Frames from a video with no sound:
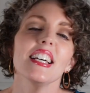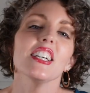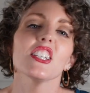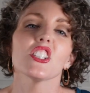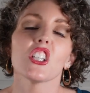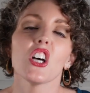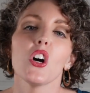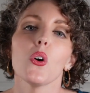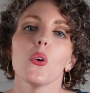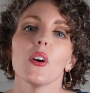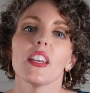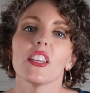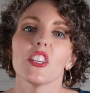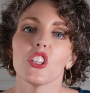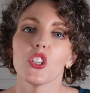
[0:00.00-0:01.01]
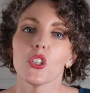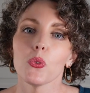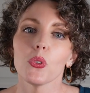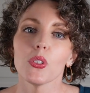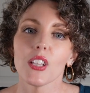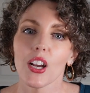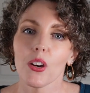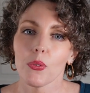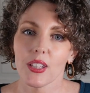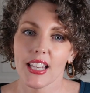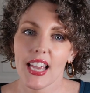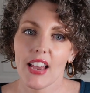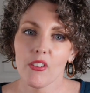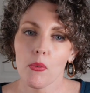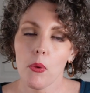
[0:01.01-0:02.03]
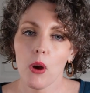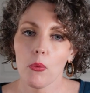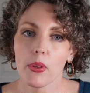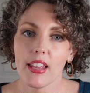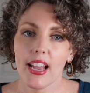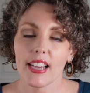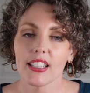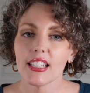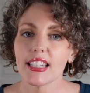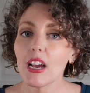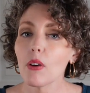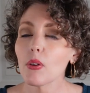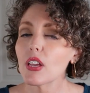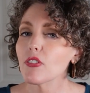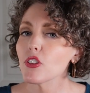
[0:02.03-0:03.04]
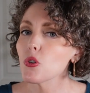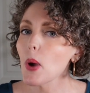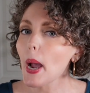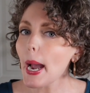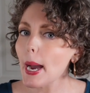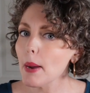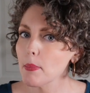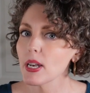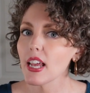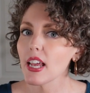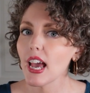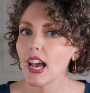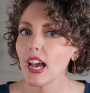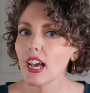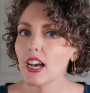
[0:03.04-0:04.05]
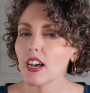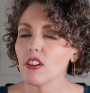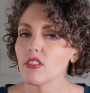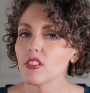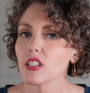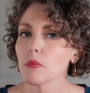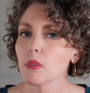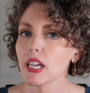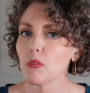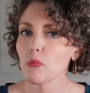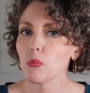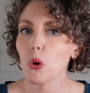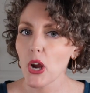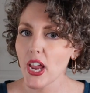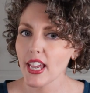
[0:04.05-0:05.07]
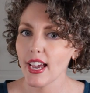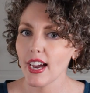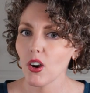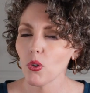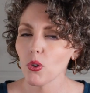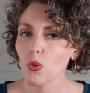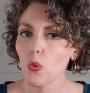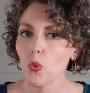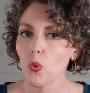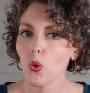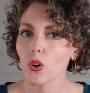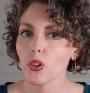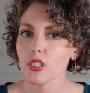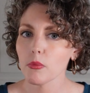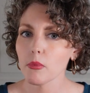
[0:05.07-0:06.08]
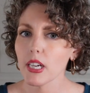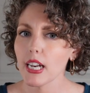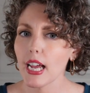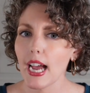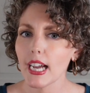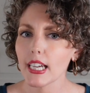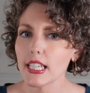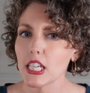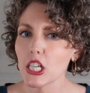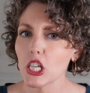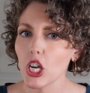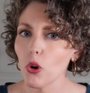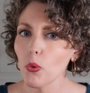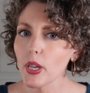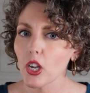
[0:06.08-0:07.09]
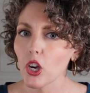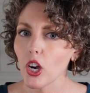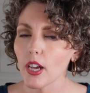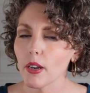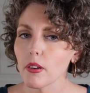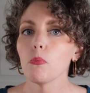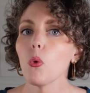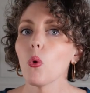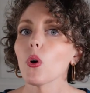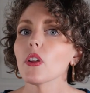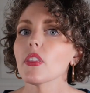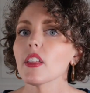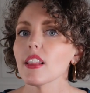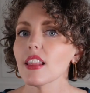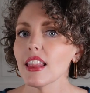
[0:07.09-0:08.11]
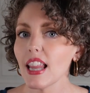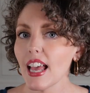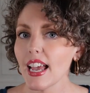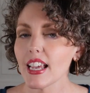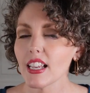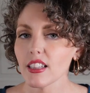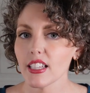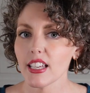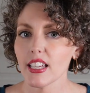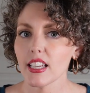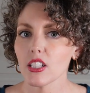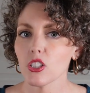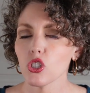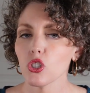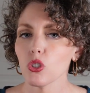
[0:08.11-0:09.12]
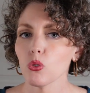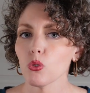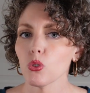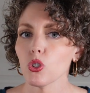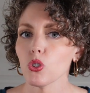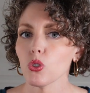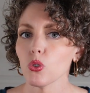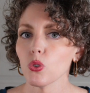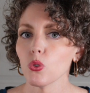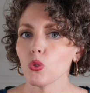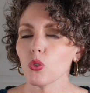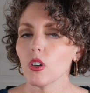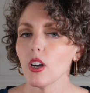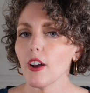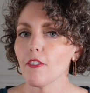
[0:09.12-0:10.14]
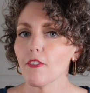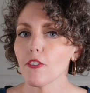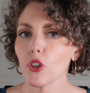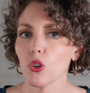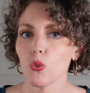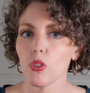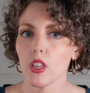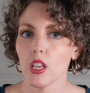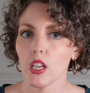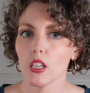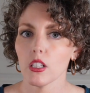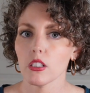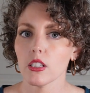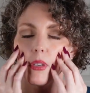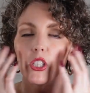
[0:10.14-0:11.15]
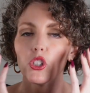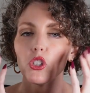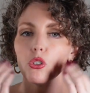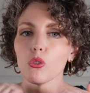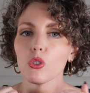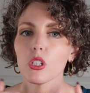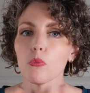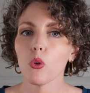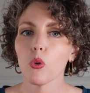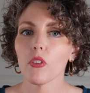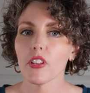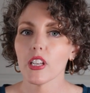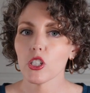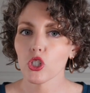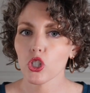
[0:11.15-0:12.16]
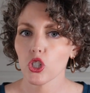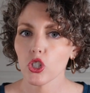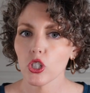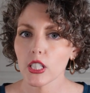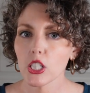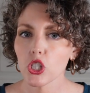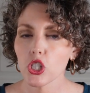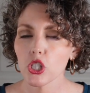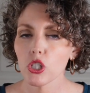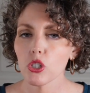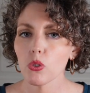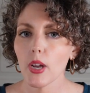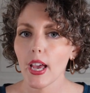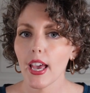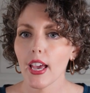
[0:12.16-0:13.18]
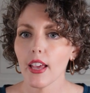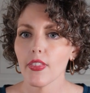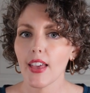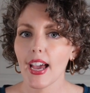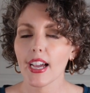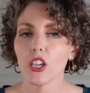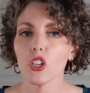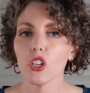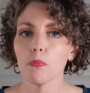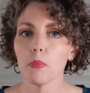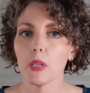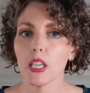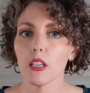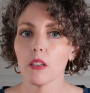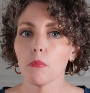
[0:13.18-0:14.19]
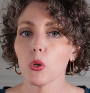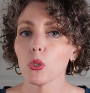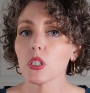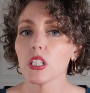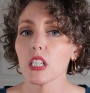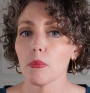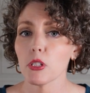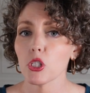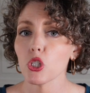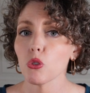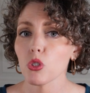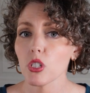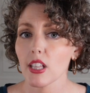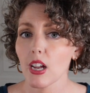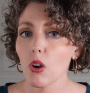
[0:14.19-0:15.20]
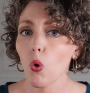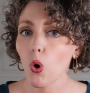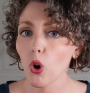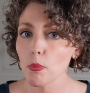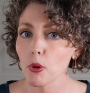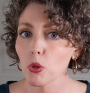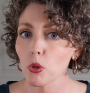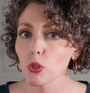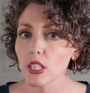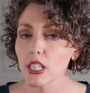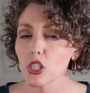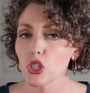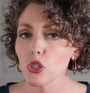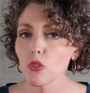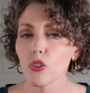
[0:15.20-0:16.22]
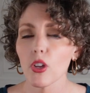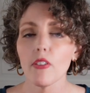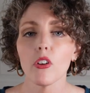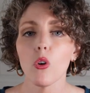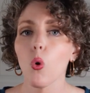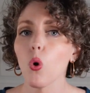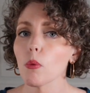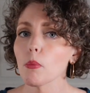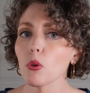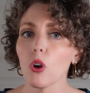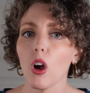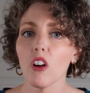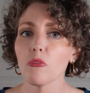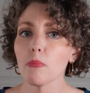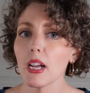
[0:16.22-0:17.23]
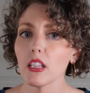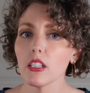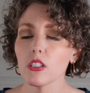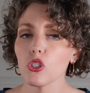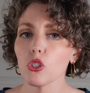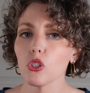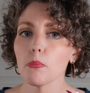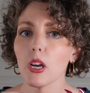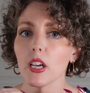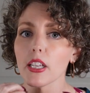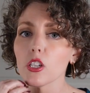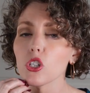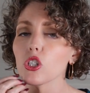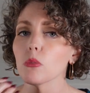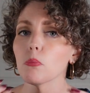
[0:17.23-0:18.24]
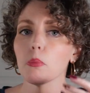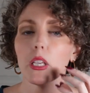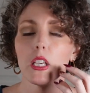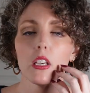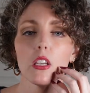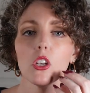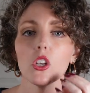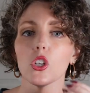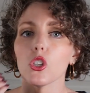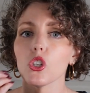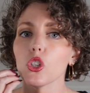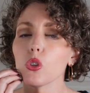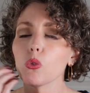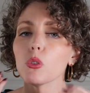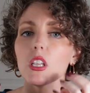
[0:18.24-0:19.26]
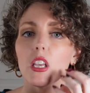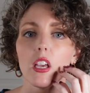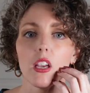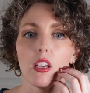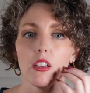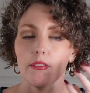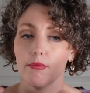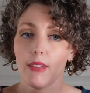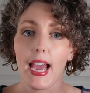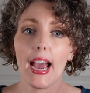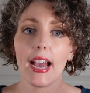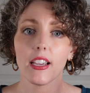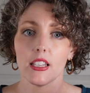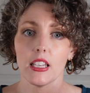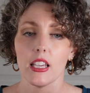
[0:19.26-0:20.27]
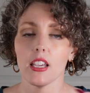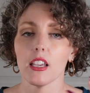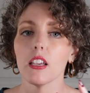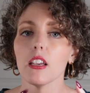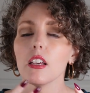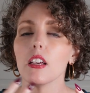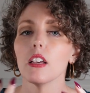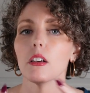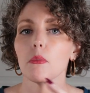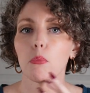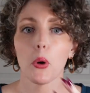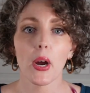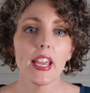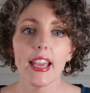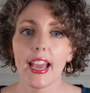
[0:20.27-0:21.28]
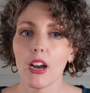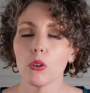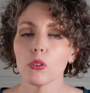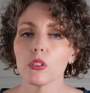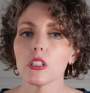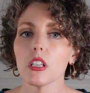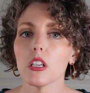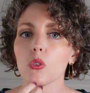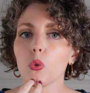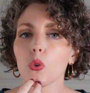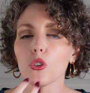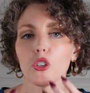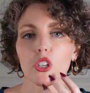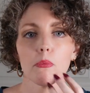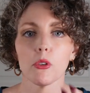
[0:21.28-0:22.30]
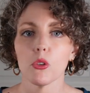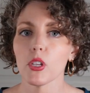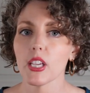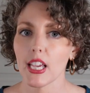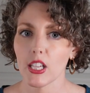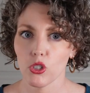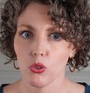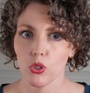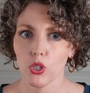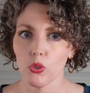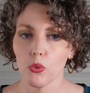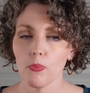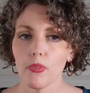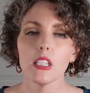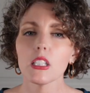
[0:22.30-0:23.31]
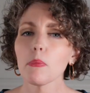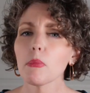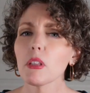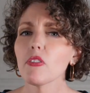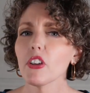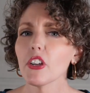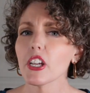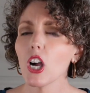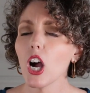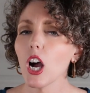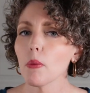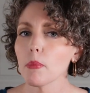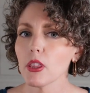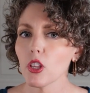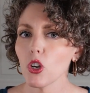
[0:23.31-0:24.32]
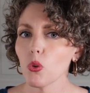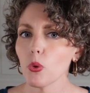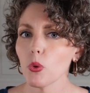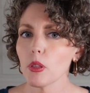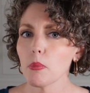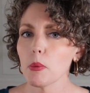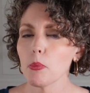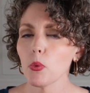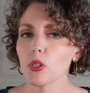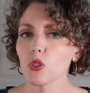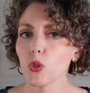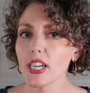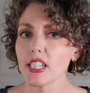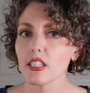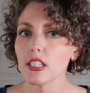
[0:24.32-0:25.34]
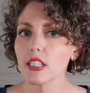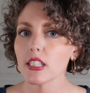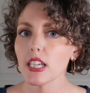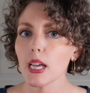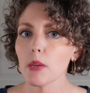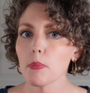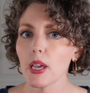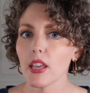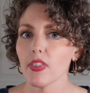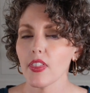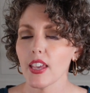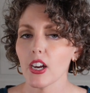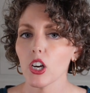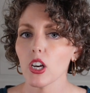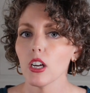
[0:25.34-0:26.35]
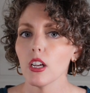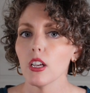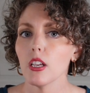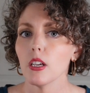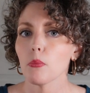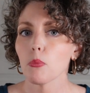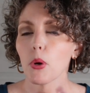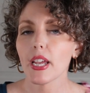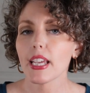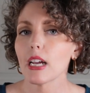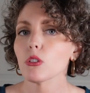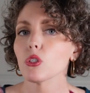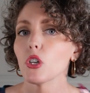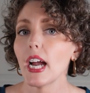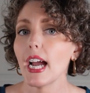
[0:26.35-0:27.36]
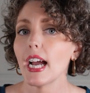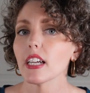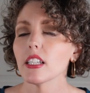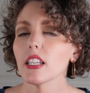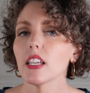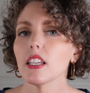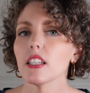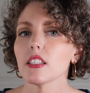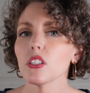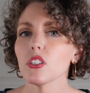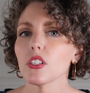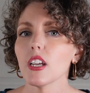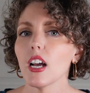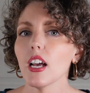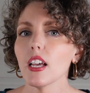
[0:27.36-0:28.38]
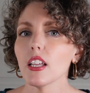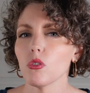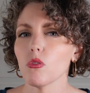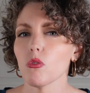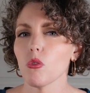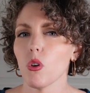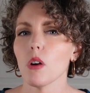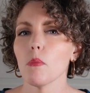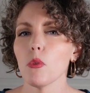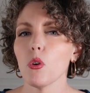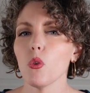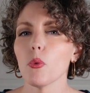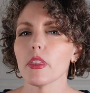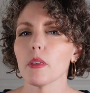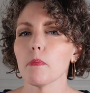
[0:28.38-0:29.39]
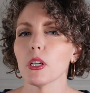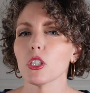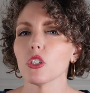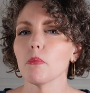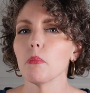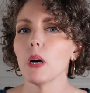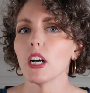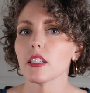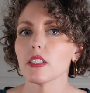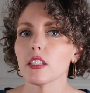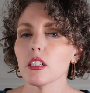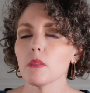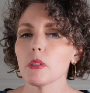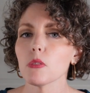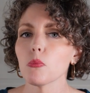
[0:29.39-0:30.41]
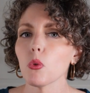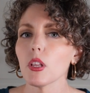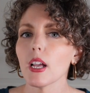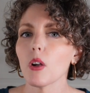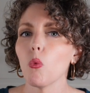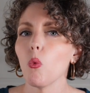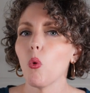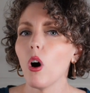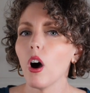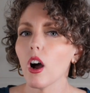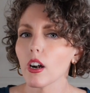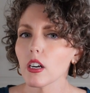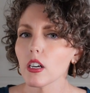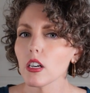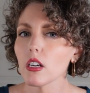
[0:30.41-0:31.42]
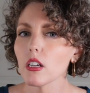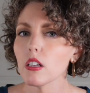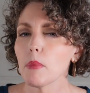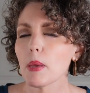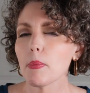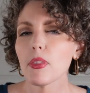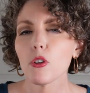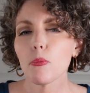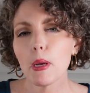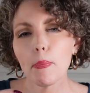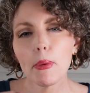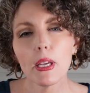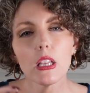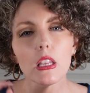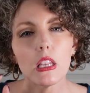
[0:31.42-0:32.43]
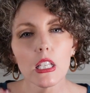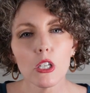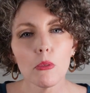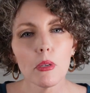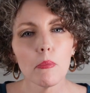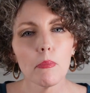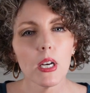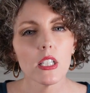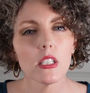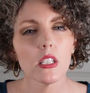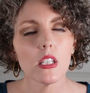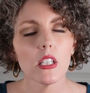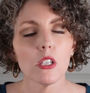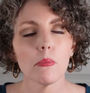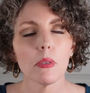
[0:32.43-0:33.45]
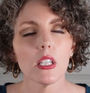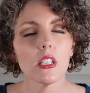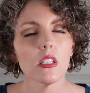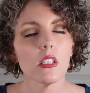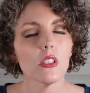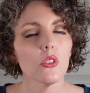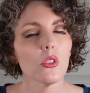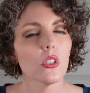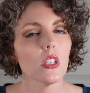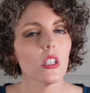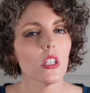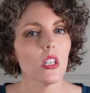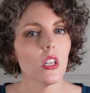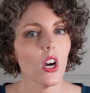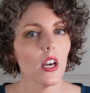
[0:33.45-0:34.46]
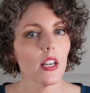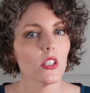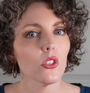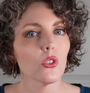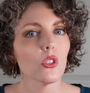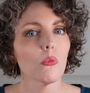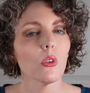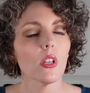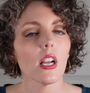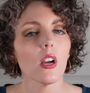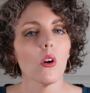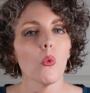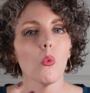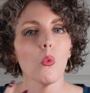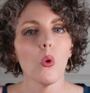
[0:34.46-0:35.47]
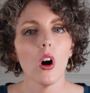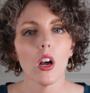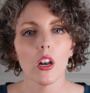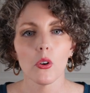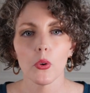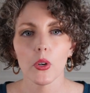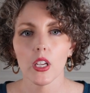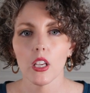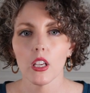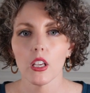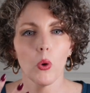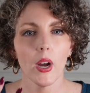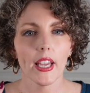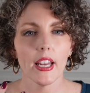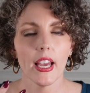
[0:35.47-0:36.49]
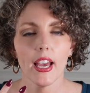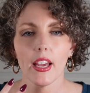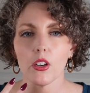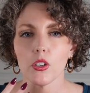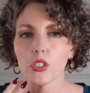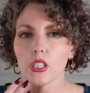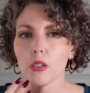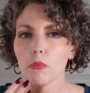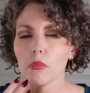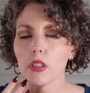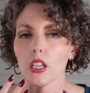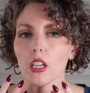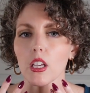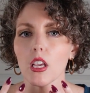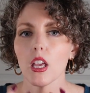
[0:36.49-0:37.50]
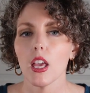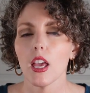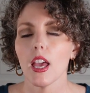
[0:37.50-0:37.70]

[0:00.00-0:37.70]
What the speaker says: So you will not really have a problem with acne. Now, if you happen to have some kind of breakout or some kind of acne going on, more than likely it's due to a few things. It's usually more of an internal issue, and that could be, most of the time it's usually like a hormonal issue. If you have a hormone off balance, your body could be using acne breakouts in order to communicate to you. Something very common though with people with dry skin type and their breakouts or acne is they're not normal with a bunch of pus in them. It's more like water. Maybe there might be a little bit of pus in there, but it's usually not. It's usually more like a watery whitehead or something.